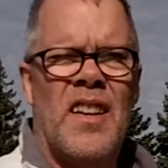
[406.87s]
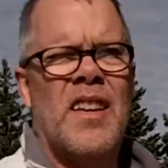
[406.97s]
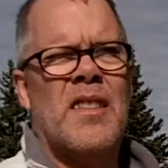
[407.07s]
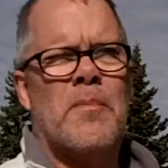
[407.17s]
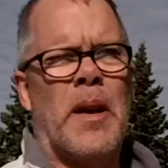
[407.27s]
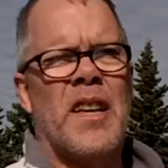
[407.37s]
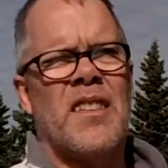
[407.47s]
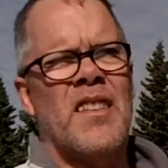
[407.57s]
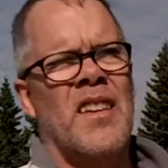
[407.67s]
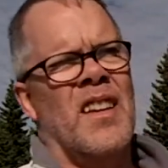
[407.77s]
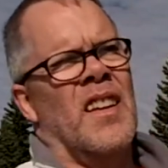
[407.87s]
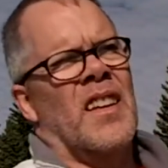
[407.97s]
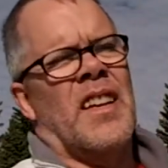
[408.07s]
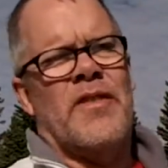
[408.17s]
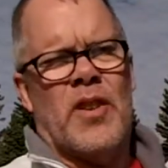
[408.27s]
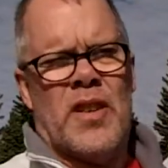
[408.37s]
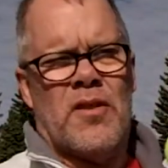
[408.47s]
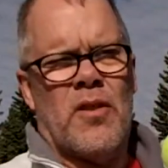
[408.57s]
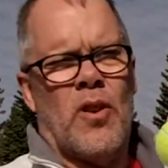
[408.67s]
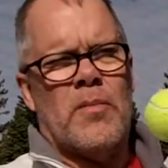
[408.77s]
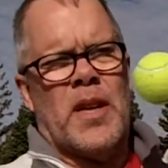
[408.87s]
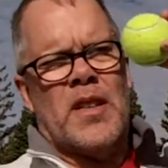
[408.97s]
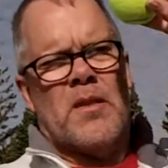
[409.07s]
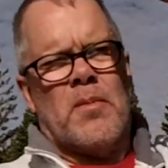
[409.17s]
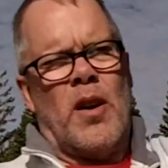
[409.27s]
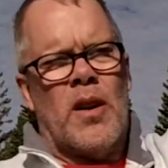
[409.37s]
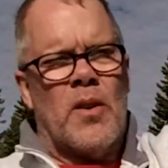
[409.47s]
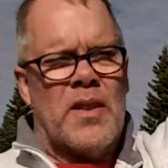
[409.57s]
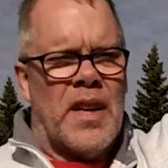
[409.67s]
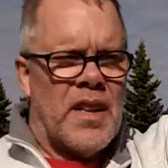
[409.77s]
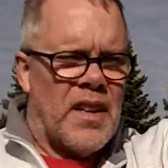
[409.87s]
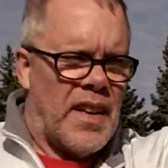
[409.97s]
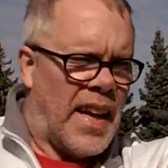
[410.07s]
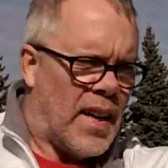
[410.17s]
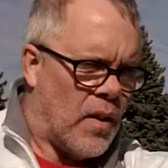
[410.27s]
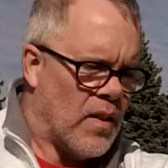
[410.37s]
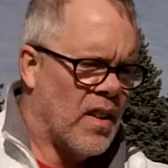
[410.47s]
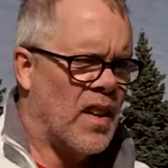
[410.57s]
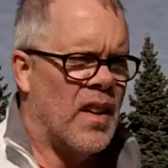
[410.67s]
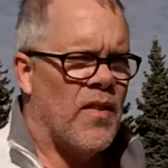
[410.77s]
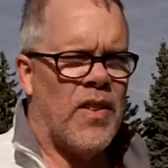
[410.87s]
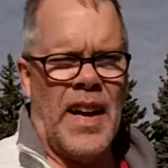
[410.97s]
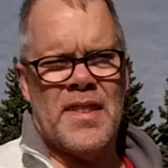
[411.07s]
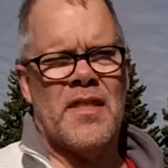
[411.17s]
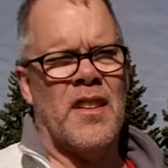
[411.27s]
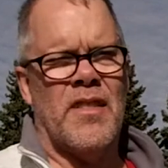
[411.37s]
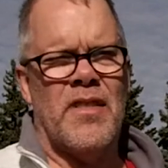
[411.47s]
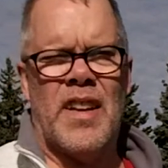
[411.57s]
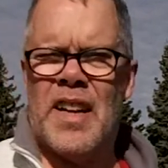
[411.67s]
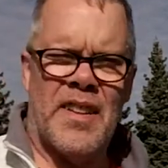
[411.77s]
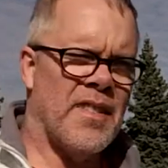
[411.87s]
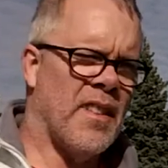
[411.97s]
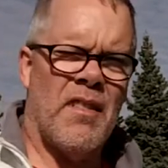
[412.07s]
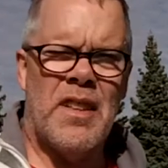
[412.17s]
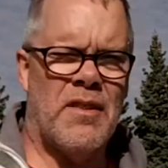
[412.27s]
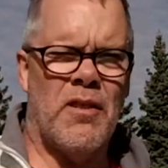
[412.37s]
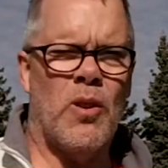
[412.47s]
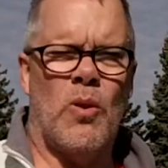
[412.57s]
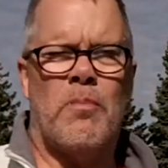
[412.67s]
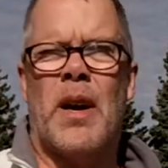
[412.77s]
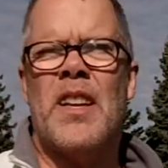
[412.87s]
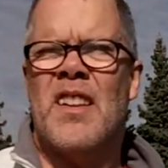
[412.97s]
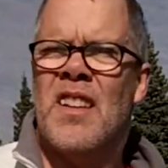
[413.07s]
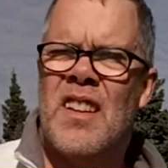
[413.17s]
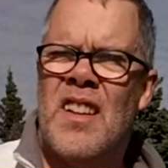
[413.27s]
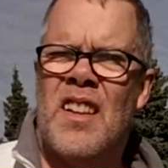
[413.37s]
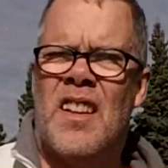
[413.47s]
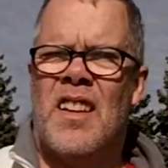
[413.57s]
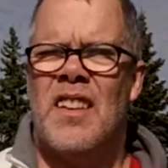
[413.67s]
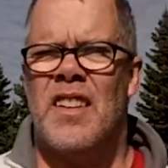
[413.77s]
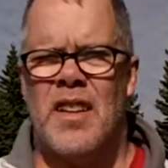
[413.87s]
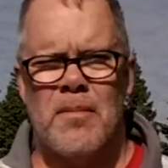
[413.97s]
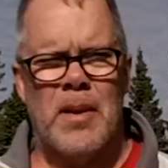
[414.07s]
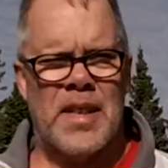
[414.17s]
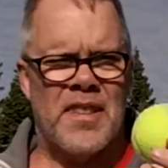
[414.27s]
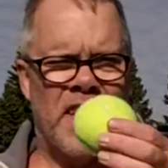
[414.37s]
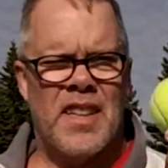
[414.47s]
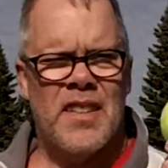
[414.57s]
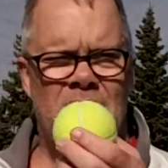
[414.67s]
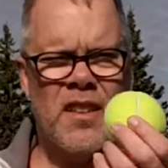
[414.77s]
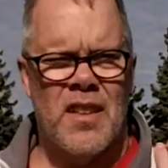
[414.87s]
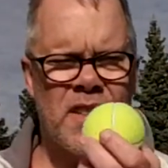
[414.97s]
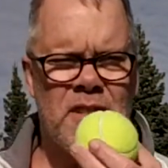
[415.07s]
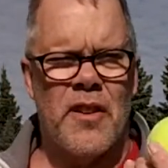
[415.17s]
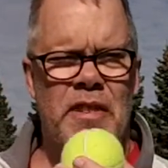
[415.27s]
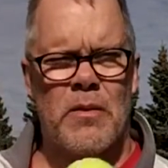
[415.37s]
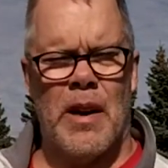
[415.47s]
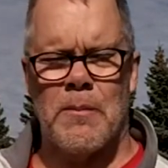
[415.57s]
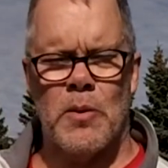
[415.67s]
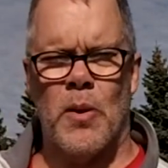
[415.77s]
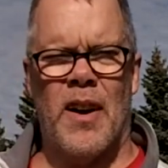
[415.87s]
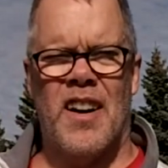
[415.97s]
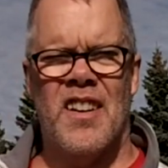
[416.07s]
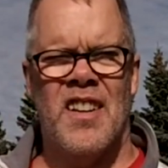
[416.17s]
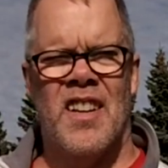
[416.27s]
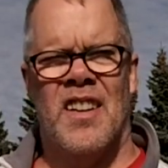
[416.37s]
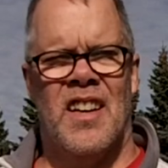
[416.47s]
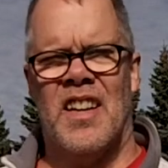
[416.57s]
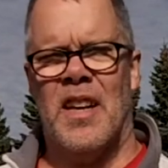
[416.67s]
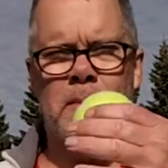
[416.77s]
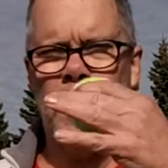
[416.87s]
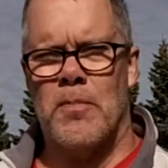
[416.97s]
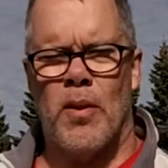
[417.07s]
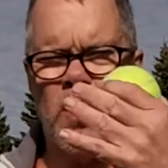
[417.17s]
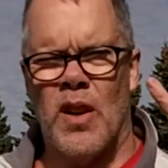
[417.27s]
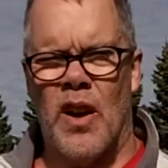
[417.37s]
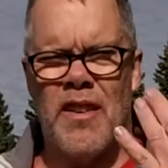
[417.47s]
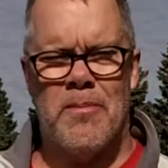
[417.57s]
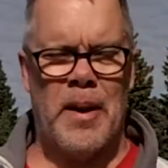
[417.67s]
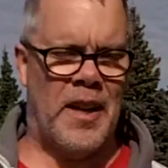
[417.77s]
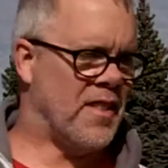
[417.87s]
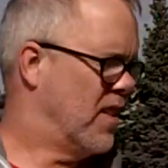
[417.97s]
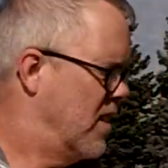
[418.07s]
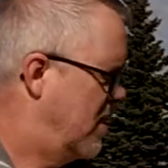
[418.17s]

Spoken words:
Spin gives you control because the ball goes in and down. Flat serve, not necessarily true, but you can mix it into your serving repertoire and keep your opponent off base.